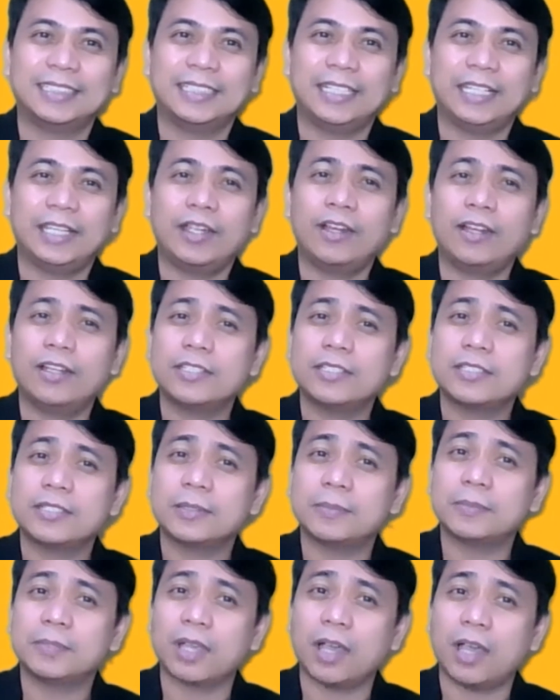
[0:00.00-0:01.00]
Here are
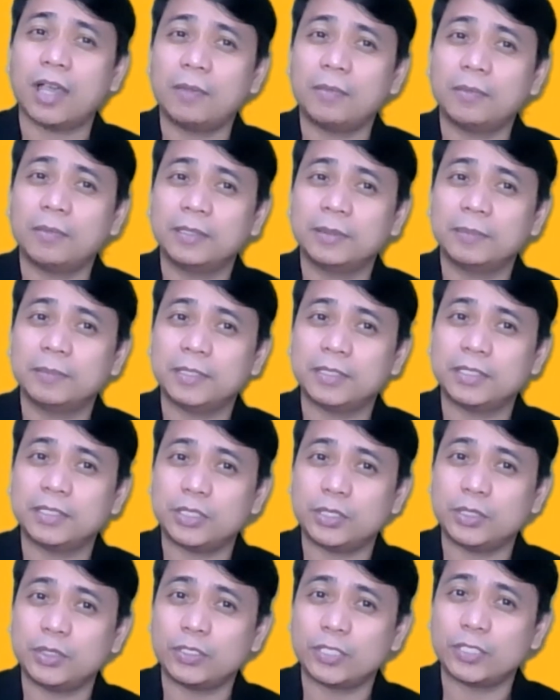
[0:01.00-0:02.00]
some commonly
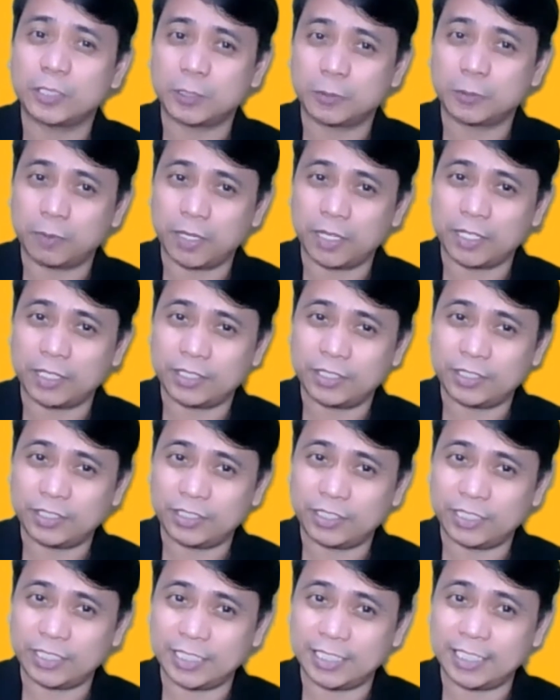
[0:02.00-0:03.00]
misused
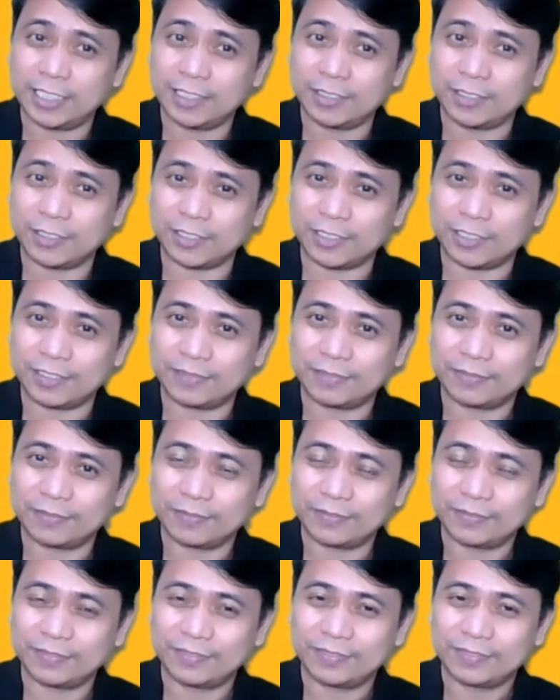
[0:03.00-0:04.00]
expressions in English,
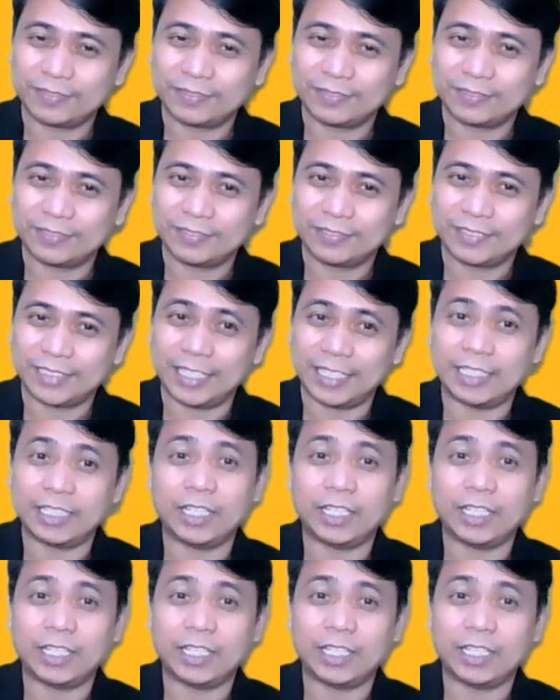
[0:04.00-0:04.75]
and